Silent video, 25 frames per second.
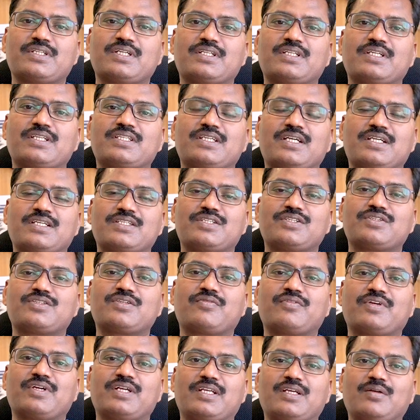then the chances
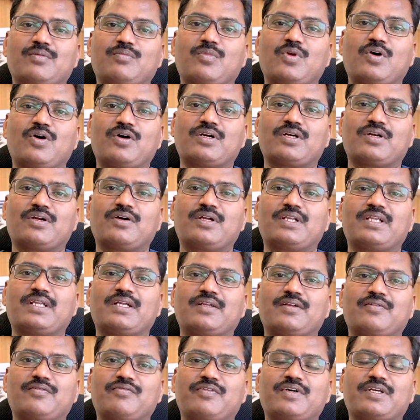of getting blocked and
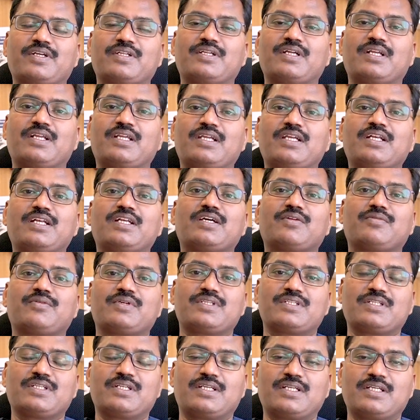then further
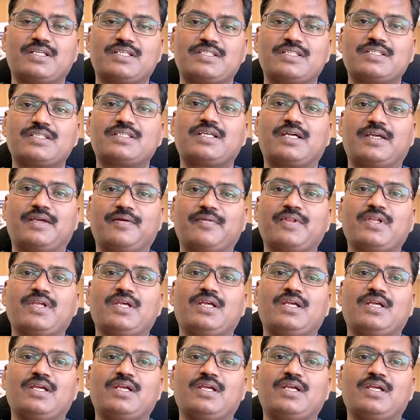reintervention rates is high.